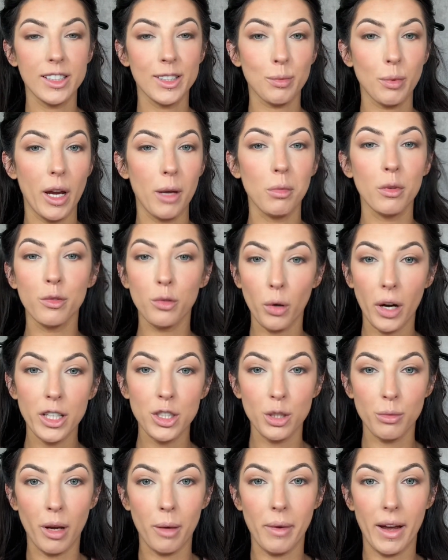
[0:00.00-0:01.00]
spray before I
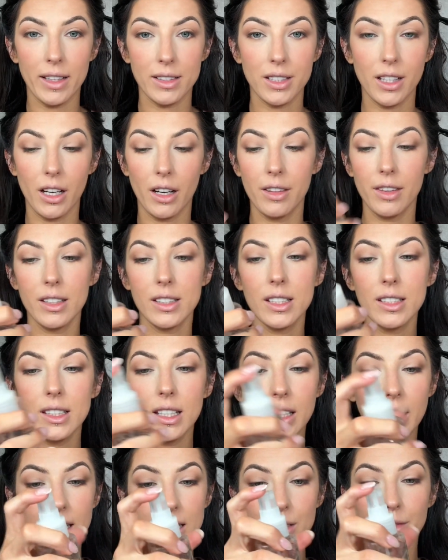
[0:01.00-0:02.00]
do my mascara. This is the
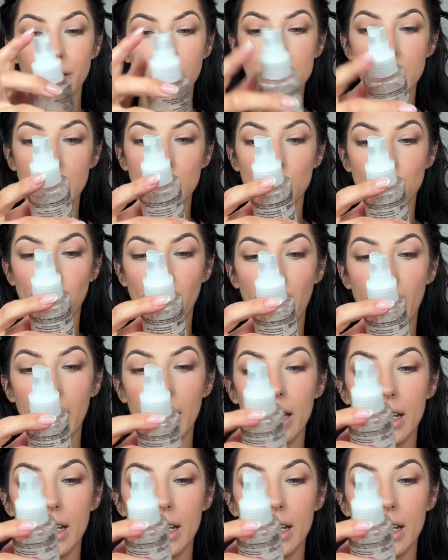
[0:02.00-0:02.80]
NYX fixing spray.